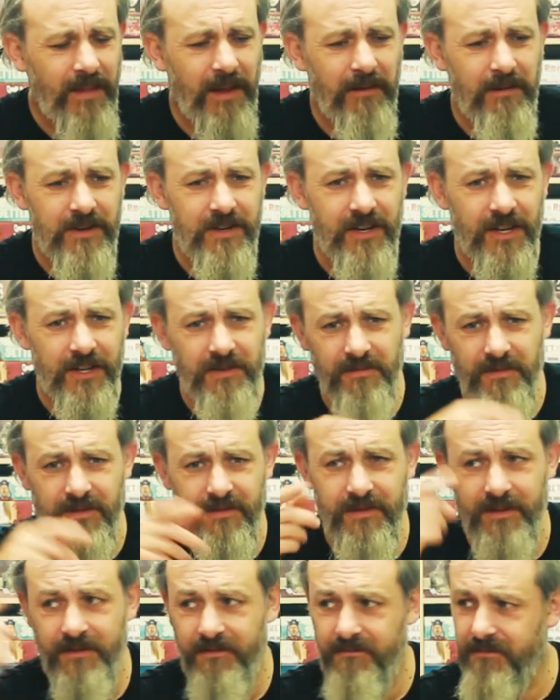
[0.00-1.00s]
which I shall
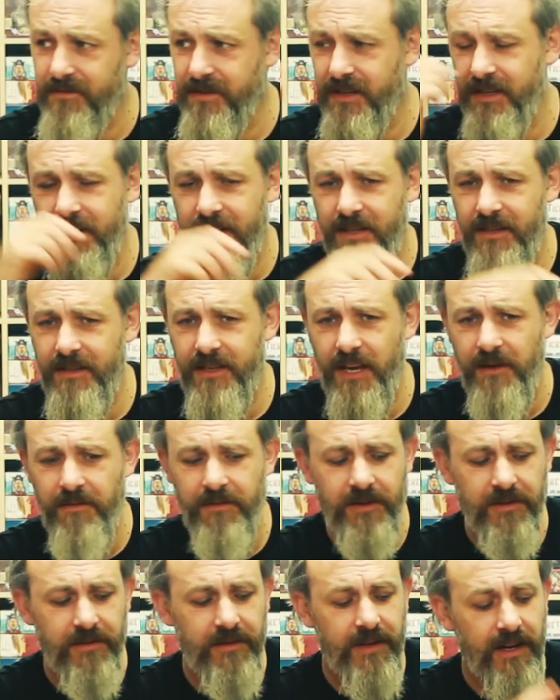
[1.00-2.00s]

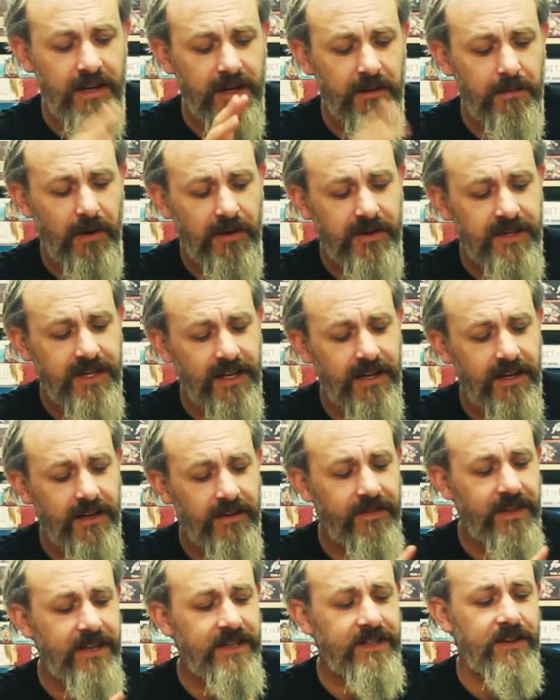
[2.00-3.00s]
Q 2, an unboxing
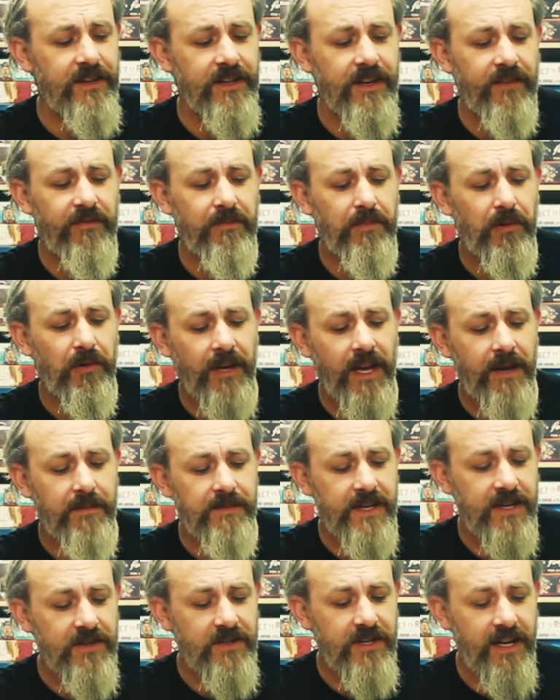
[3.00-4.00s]
of this turned up from Portal
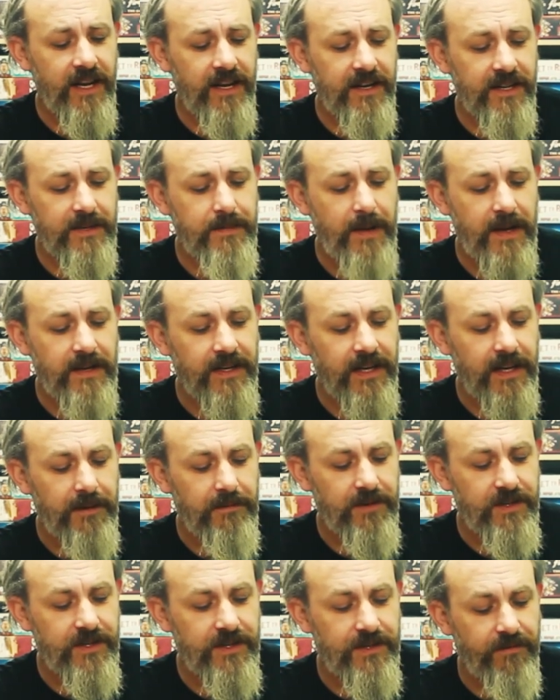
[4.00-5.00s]
Games actually, unexpectedly,
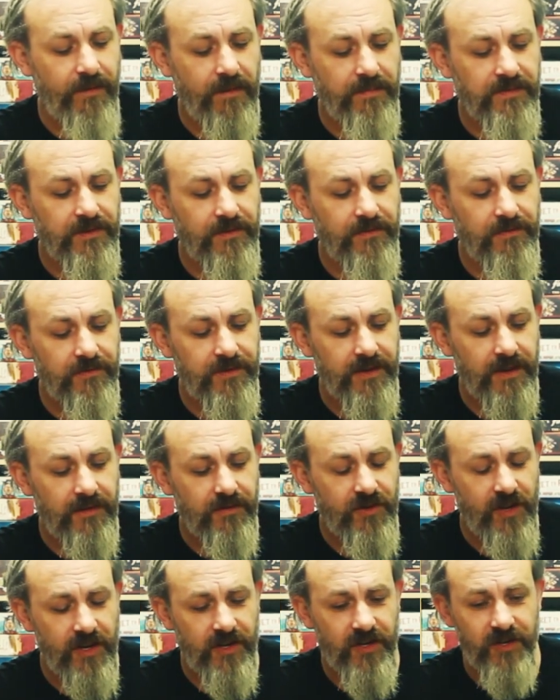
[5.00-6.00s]
which is the Robinson Crusoe
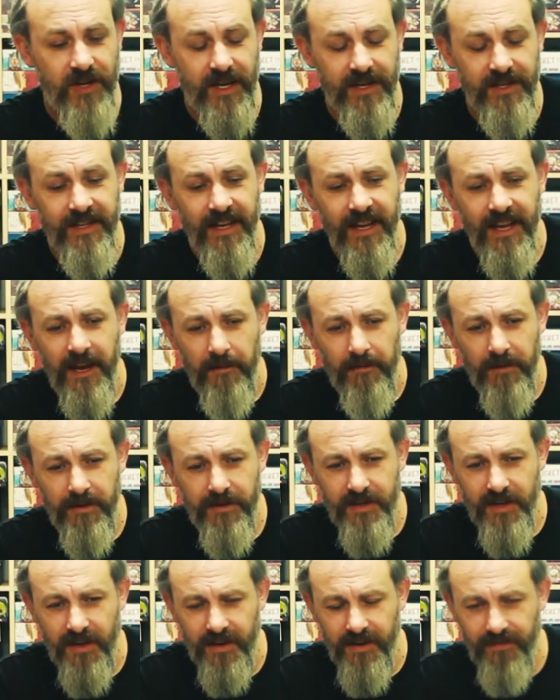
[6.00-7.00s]
Treasure Chest,
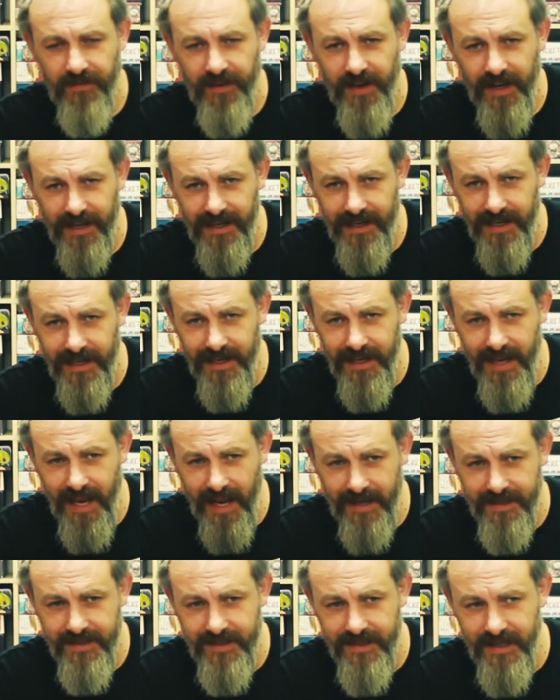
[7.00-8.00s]
which kind of
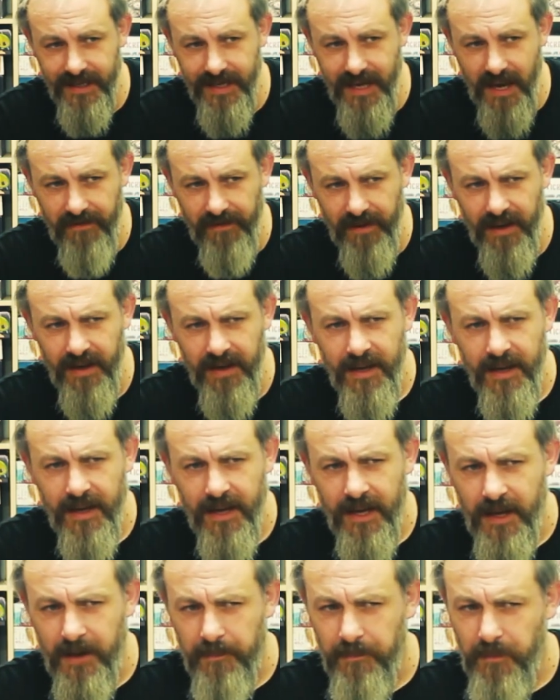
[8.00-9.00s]
collects together
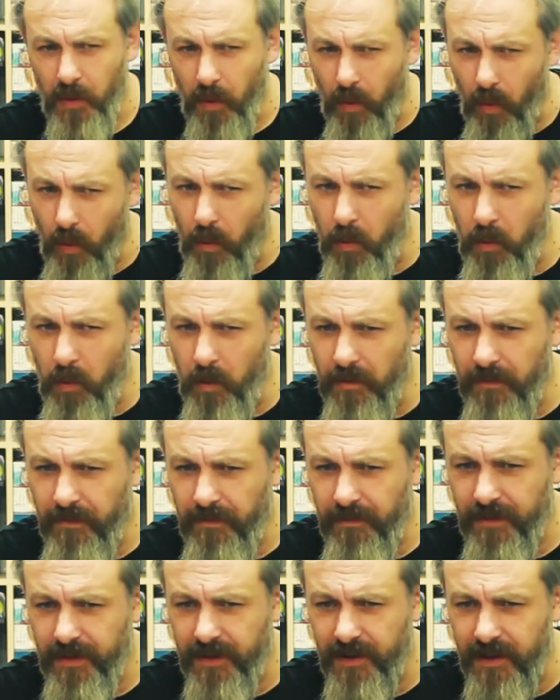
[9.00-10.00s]
all
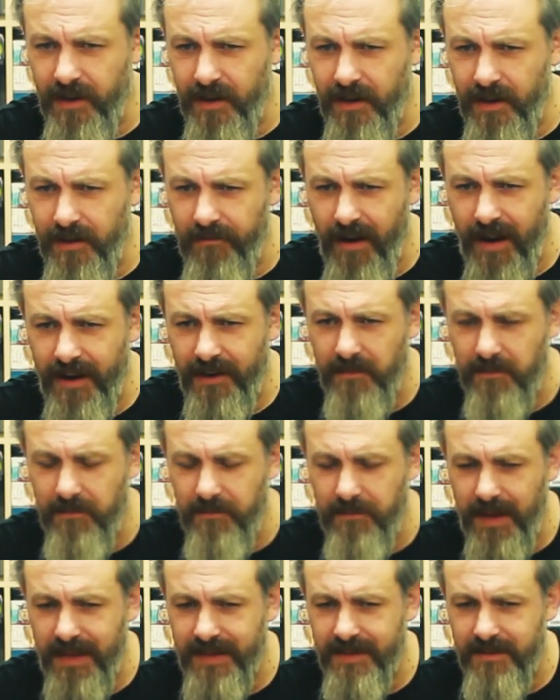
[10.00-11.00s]
of the random
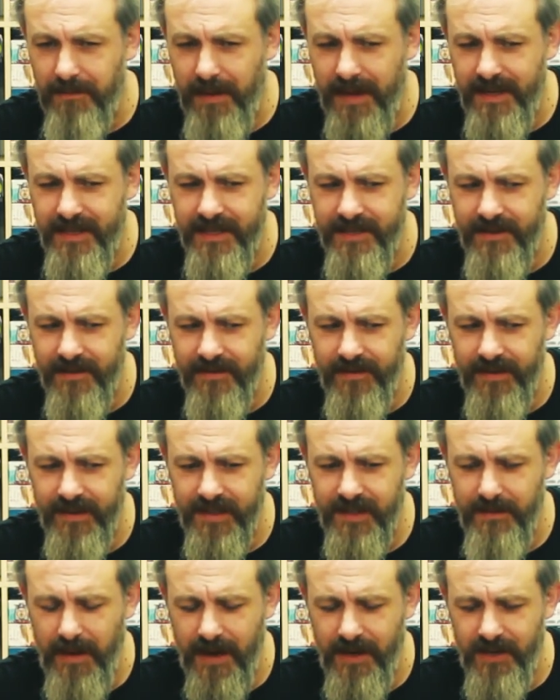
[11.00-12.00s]
bits and pieces of
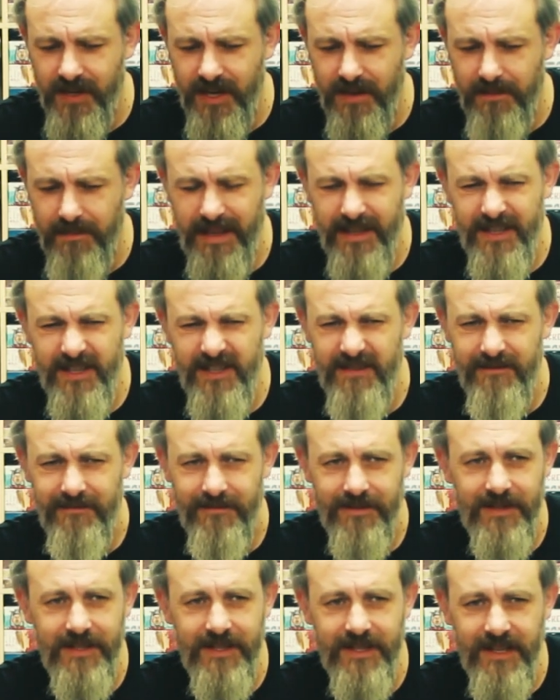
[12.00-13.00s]
expansiony bits
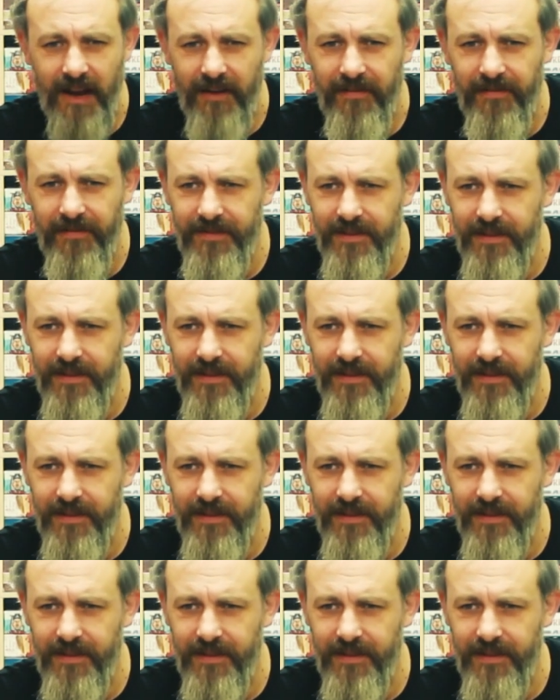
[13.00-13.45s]
and stuff